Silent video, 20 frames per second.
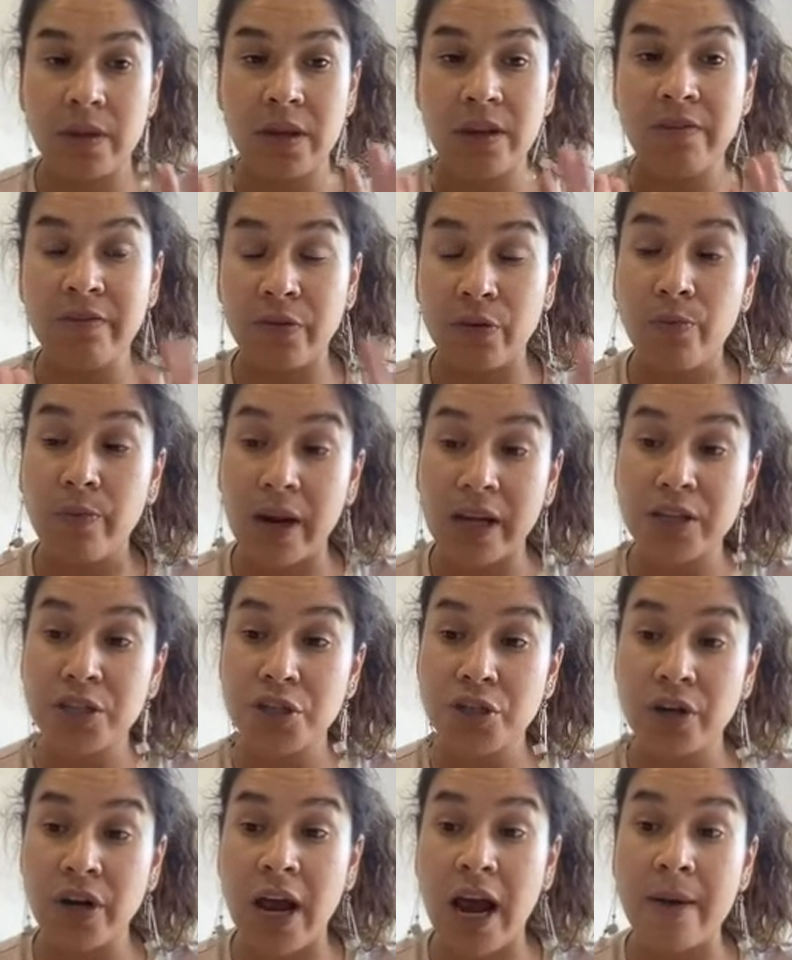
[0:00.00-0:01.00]

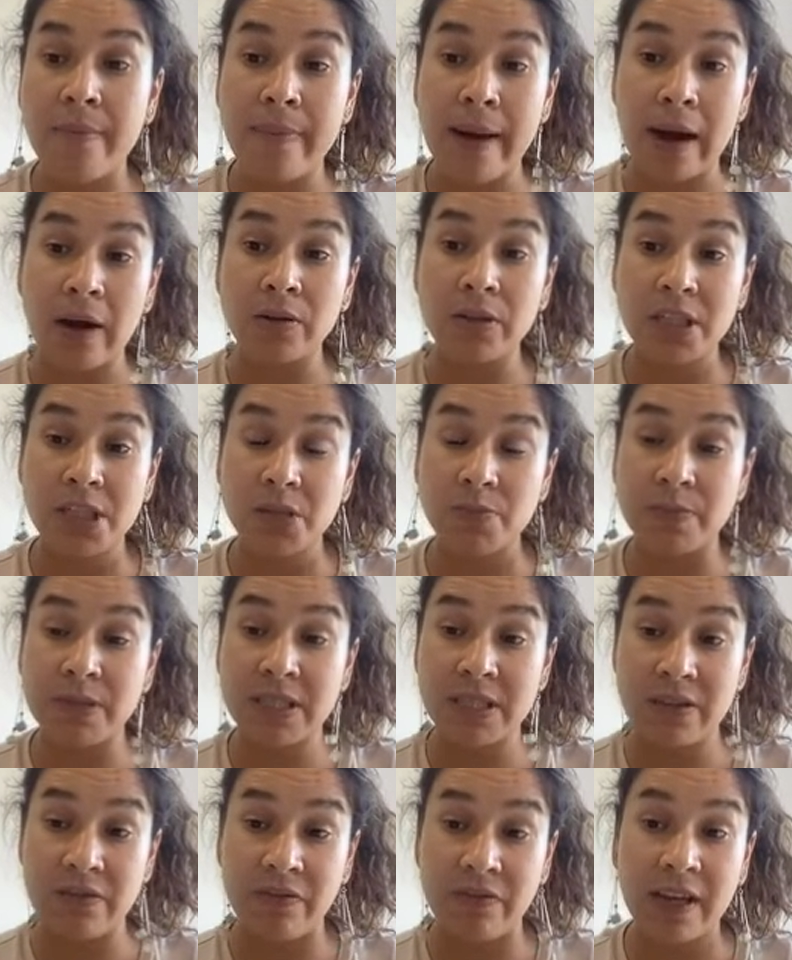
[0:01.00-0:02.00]
information about the
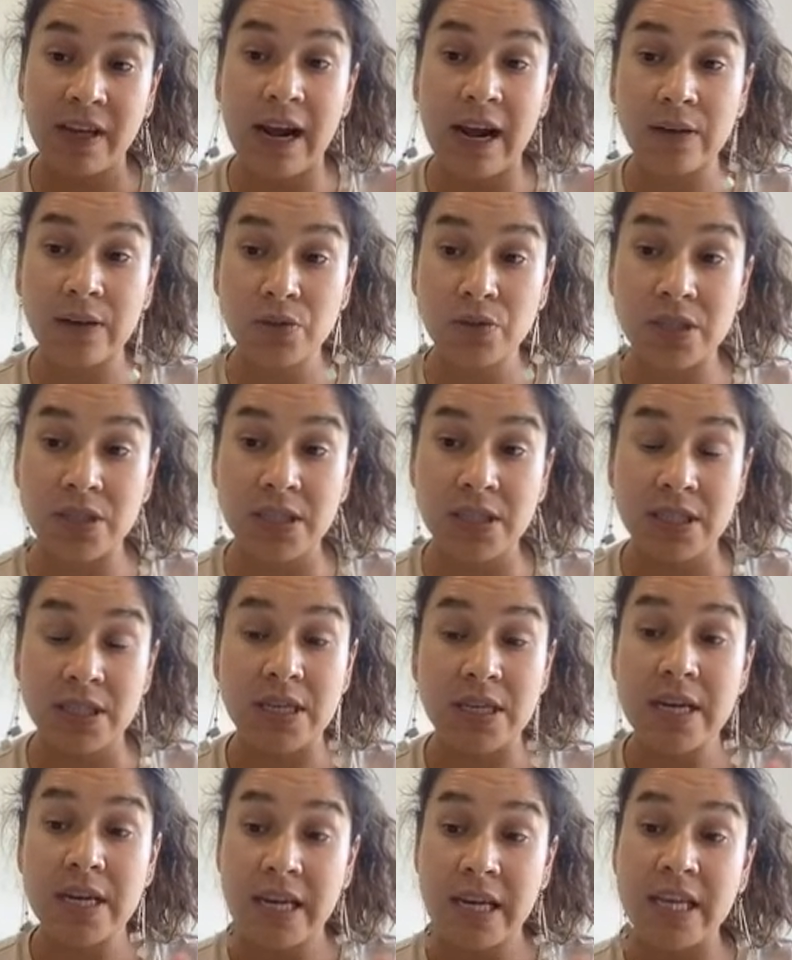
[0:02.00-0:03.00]
specific
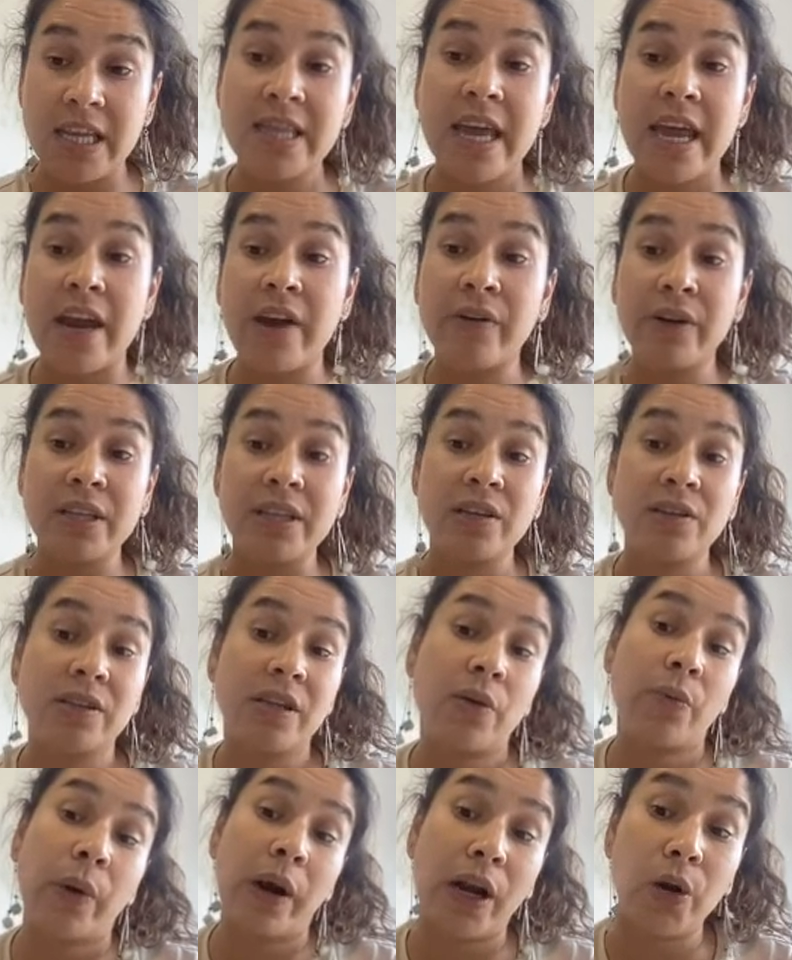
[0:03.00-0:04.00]
houses in the area that
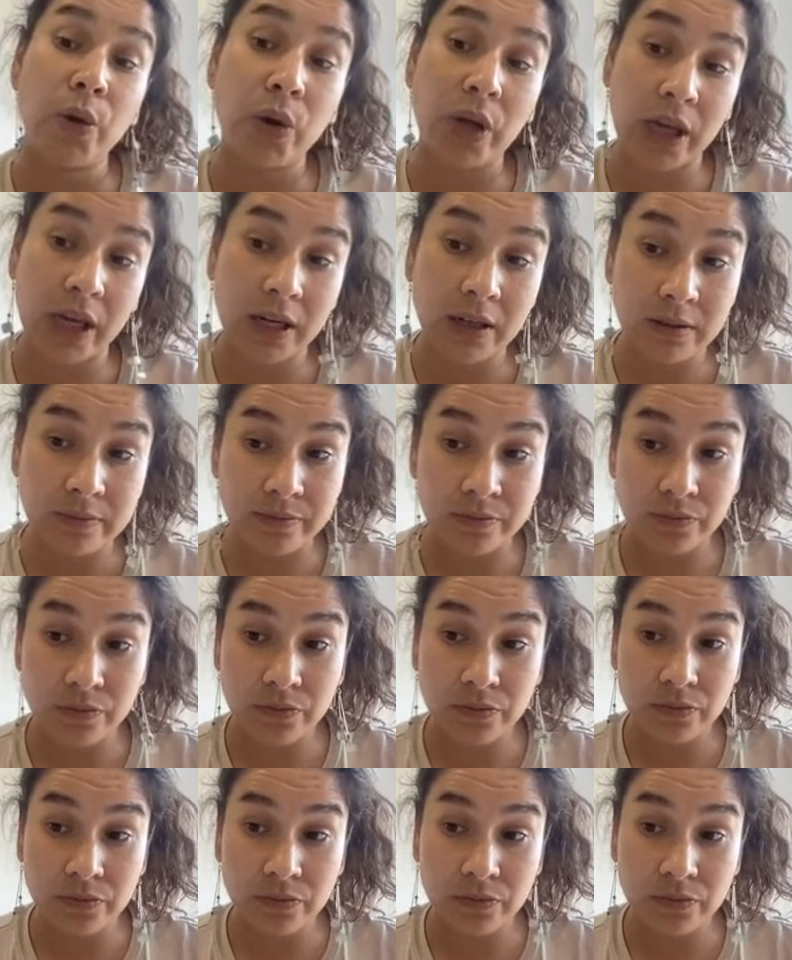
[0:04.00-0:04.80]
they were looking.